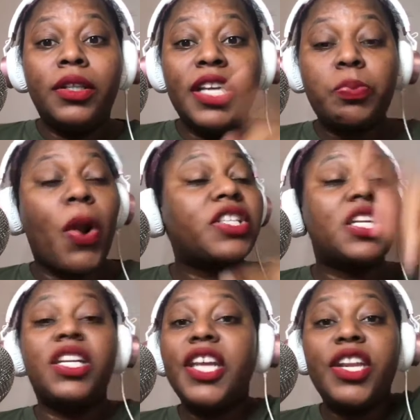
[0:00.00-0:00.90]
This
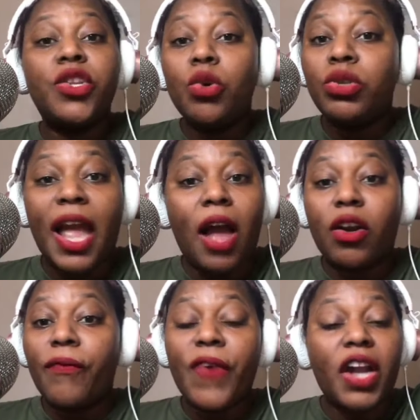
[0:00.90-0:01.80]
person leading you down
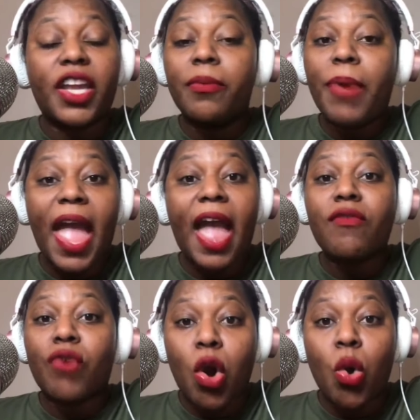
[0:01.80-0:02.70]
a fucking
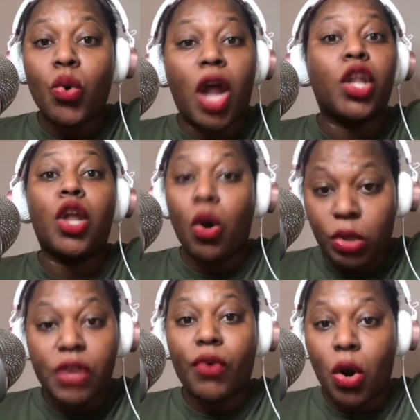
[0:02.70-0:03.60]
bad road, a
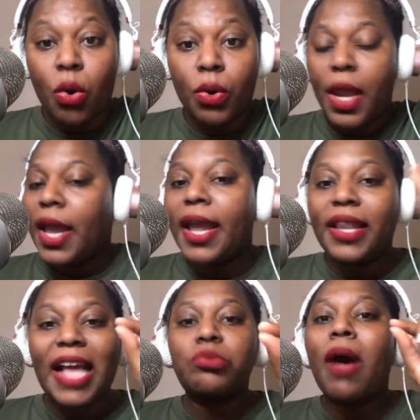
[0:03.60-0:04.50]
lonely road.
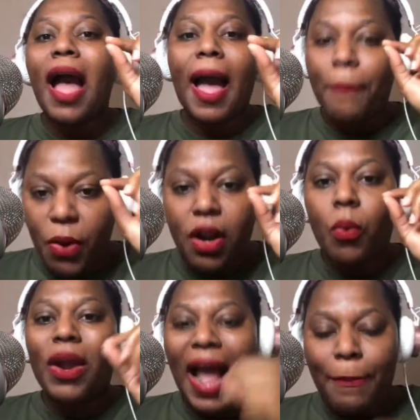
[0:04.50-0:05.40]
And that's why I put
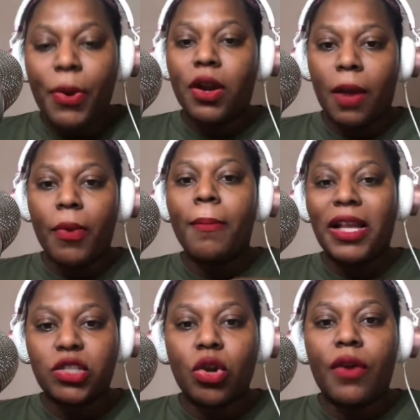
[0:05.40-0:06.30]
up what I put up in
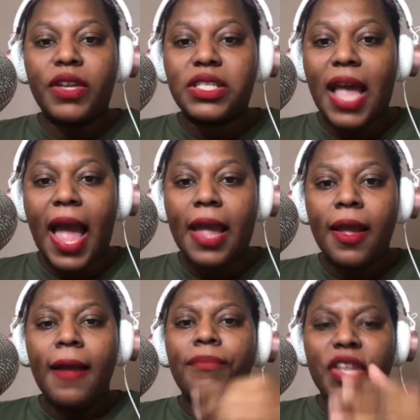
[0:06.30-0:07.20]
my stories, that
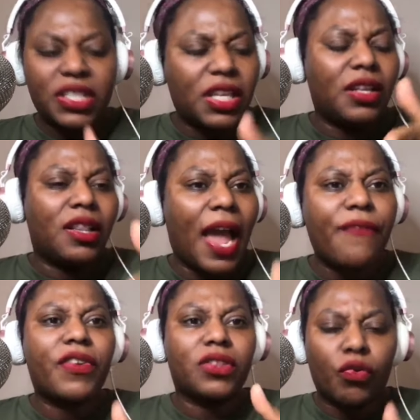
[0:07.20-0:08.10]
this
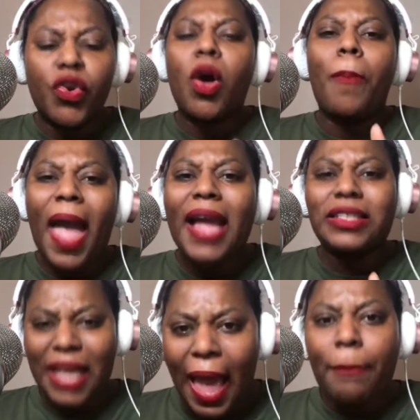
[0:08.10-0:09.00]
life, the real bag
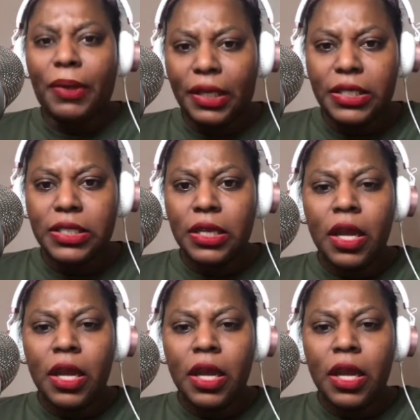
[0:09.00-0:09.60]
is happiness.